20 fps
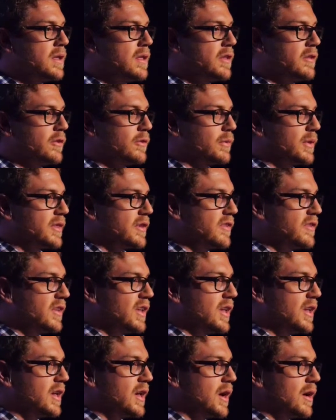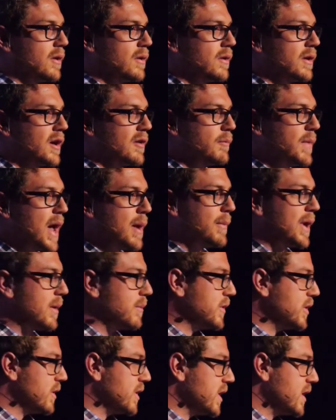This is what the CEO of Map My
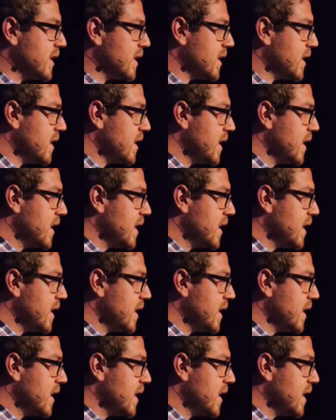Beauty